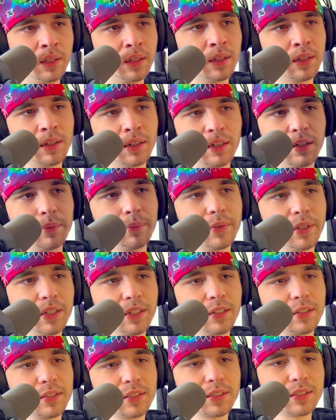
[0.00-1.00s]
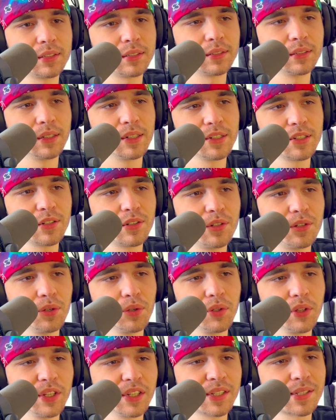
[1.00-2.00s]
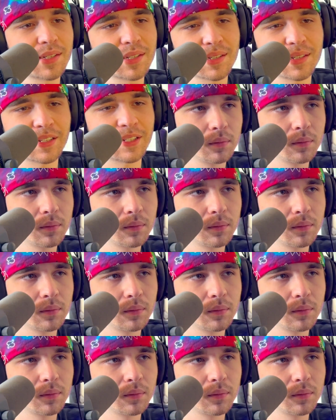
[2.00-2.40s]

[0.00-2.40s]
All right, man, let's do this.